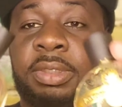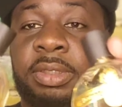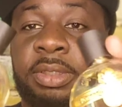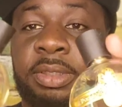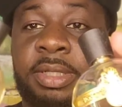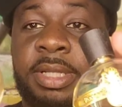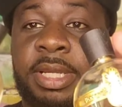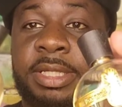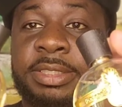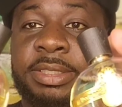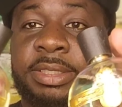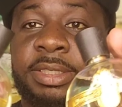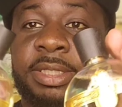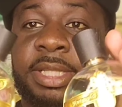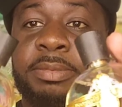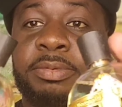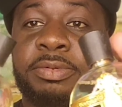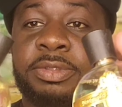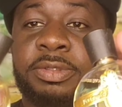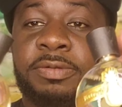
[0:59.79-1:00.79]
Nice
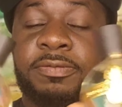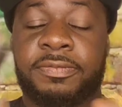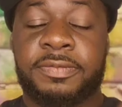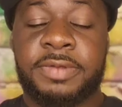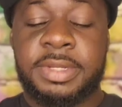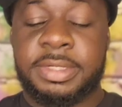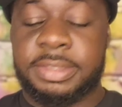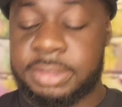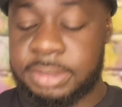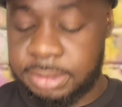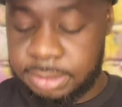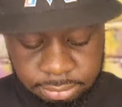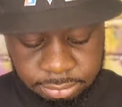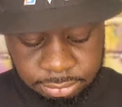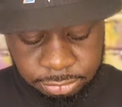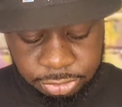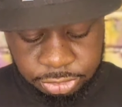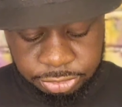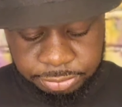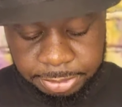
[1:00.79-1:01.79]
labels on the front.
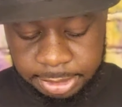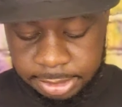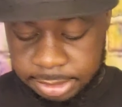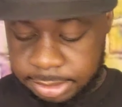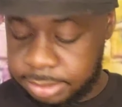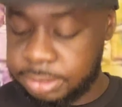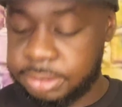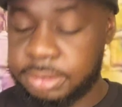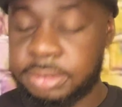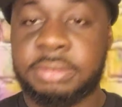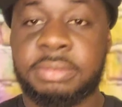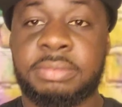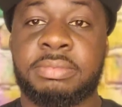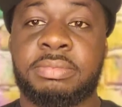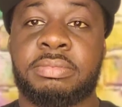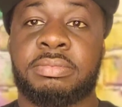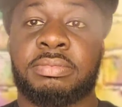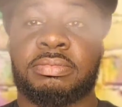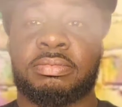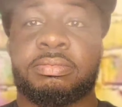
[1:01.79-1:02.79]
Sprayers,
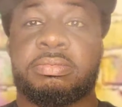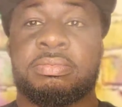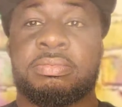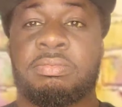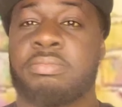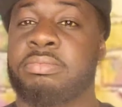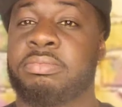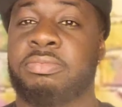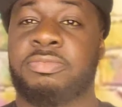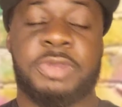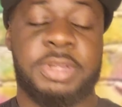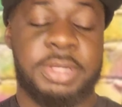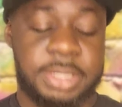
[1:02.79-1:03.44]
very